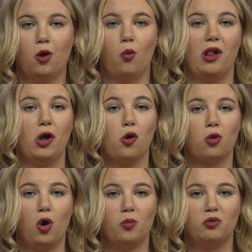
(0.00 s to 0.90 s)
While
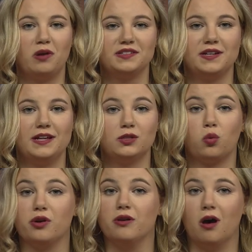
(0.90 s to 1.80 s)
Oklahoma residents
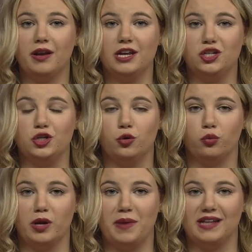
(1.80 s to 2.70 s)
were not issued
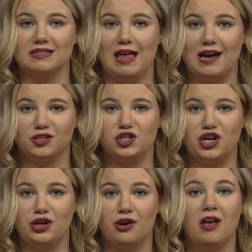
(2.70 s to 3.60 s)
rebates last
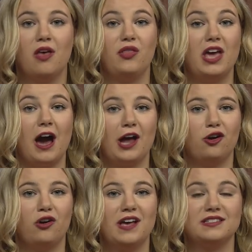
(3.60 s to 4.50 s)
year, the
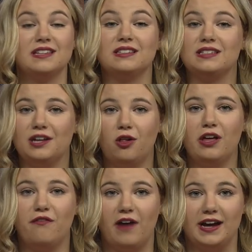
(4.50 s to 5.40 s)
IRS is still
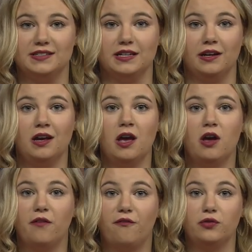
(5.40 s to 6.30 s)
advising
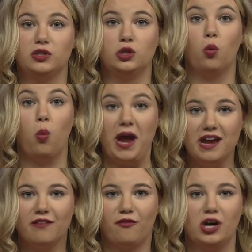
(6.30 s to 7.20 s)
to
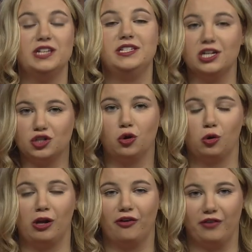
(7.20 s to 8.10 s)
wait for additional
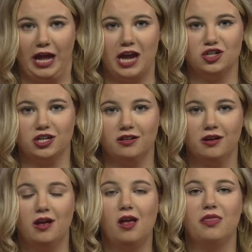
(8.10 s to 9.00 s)
clarification.
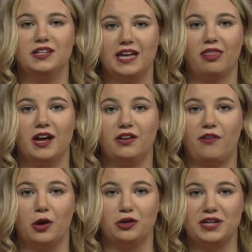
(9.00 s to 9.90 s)
The deadline to
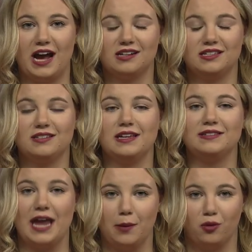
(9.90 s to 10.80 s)
file your taxes
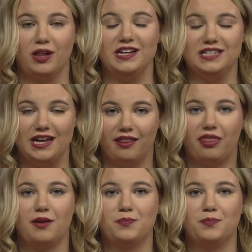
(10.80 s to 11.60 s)
is April 18th.